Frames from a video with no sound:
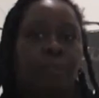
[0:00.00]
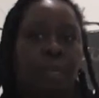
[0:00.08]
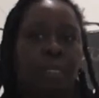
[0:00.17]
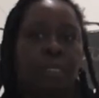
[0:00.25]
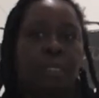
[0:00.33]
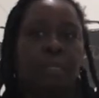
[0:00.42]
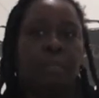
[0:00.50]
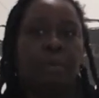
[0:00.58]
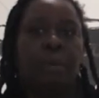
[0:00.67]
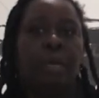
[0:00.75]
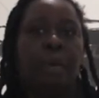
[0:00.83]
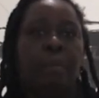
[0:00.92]
for us
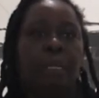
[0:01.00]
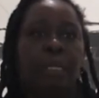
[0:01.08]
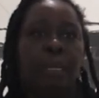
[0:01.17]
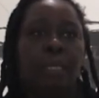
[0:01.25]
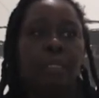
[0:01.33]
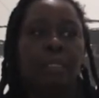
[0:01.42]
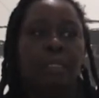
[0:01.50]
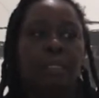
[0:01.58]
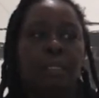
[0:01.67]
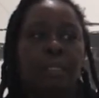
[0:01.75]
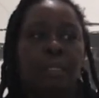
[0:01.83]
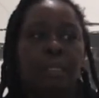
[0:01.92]
growing up in
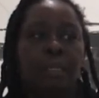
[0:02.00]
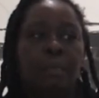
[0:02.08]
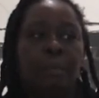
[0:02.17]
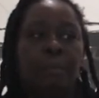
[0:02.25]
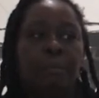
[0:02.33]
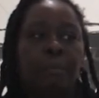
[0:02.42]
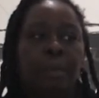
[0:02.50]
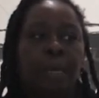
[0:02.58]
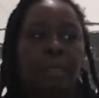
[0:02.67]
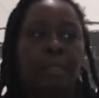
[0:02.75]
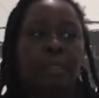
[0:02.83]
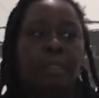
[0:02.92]
London, but